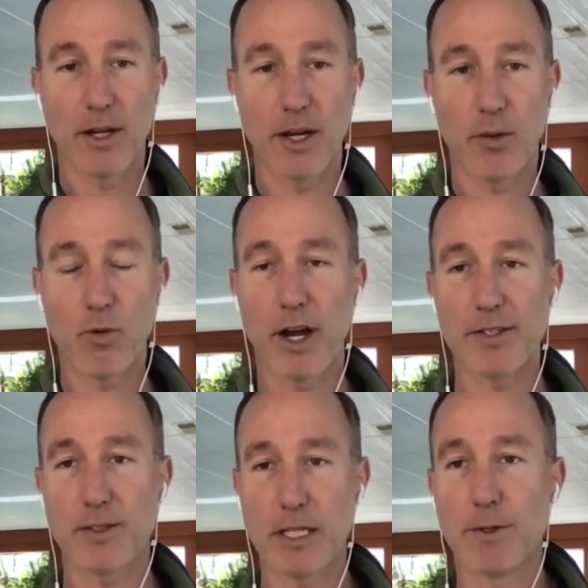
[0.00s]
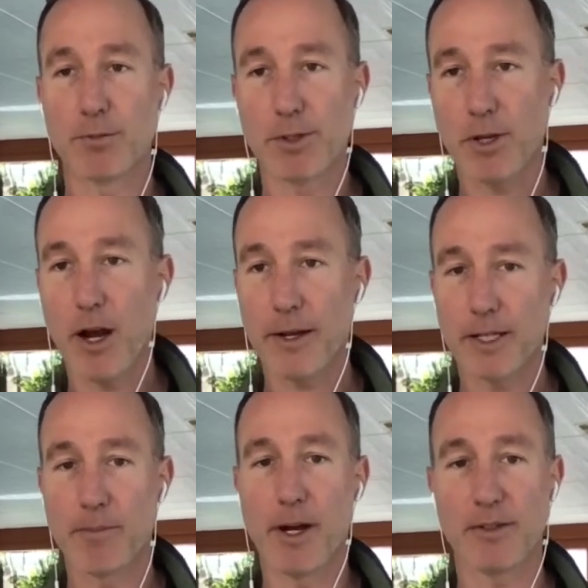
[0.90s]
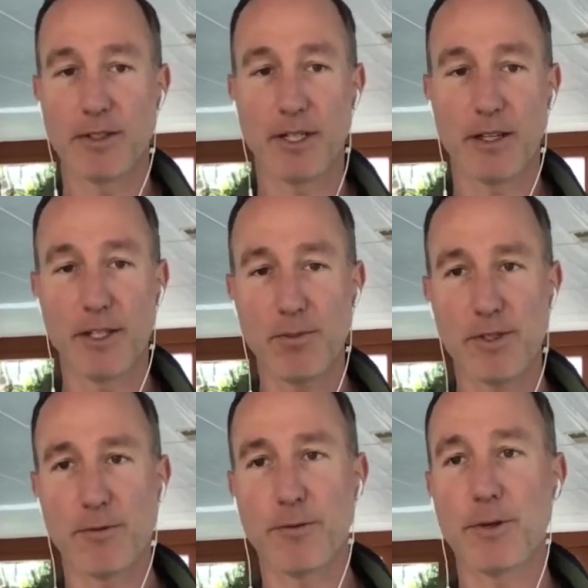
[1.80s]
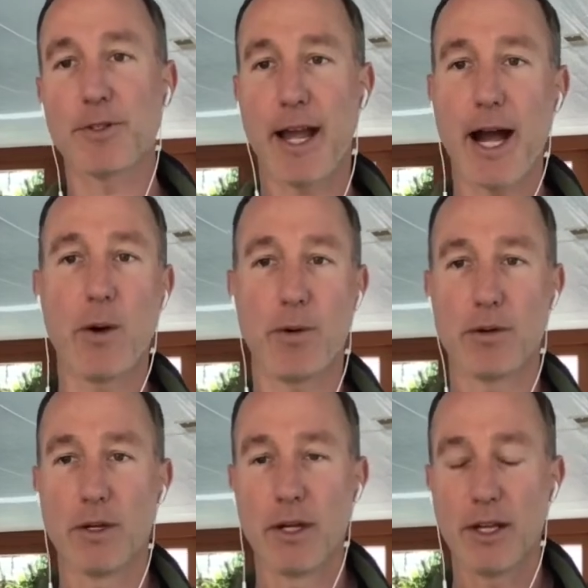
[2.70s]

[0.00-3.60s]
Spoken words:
Ross Stevens, was talking about today. This was the first hour.